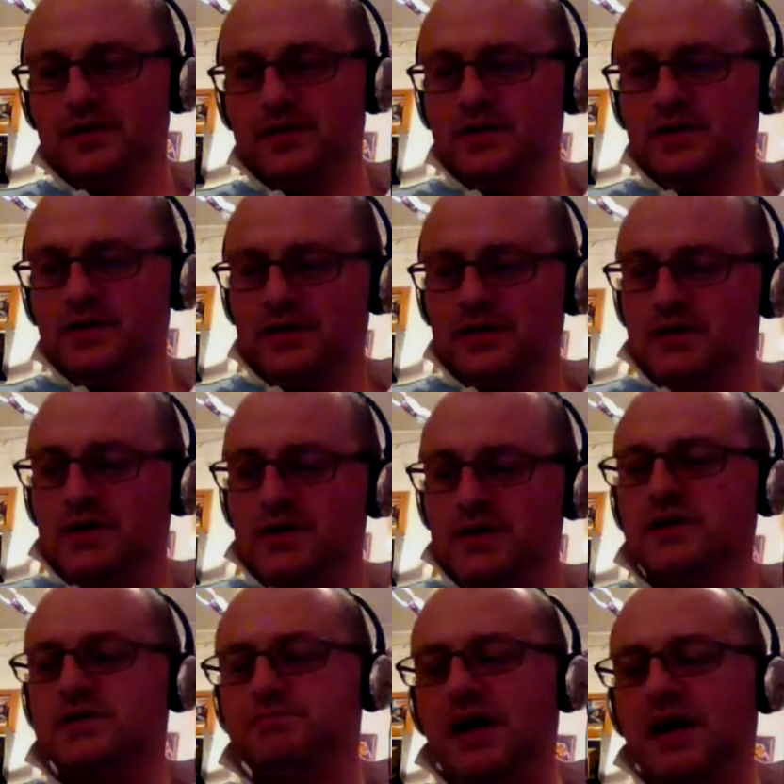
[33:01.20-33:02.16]
notes,
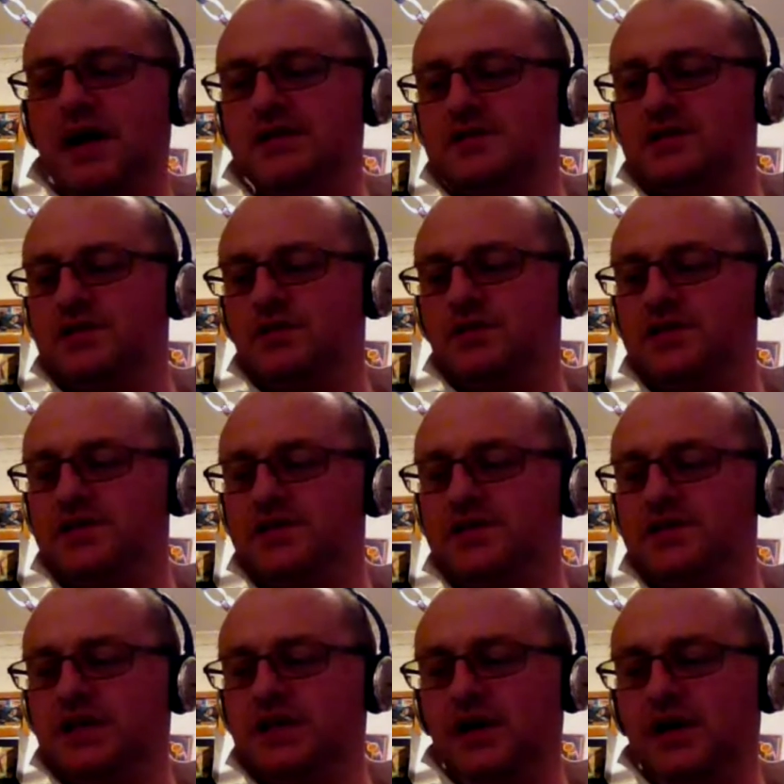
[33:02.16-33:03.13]
I think, the
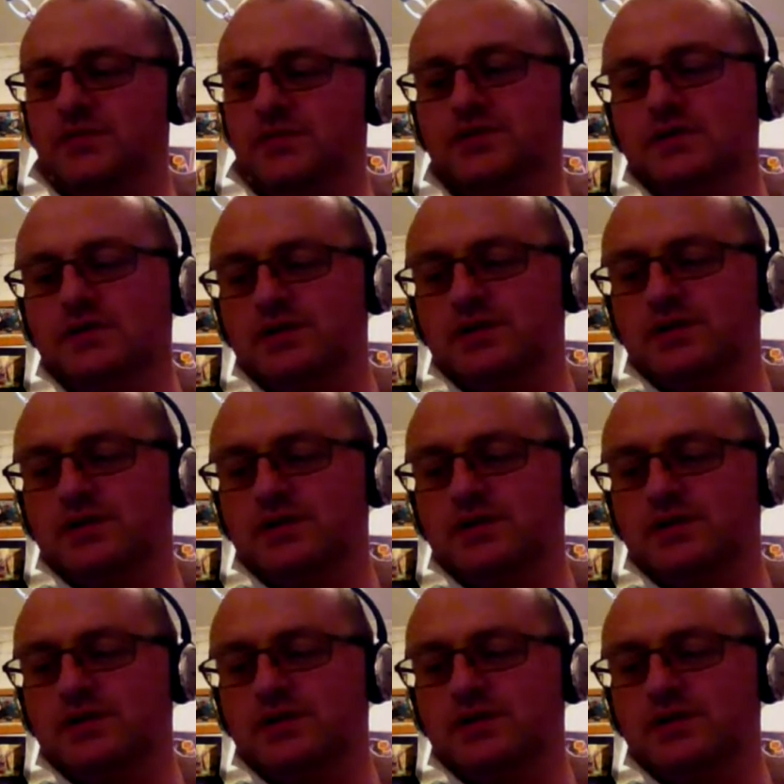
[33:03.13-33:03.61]
vanilla is.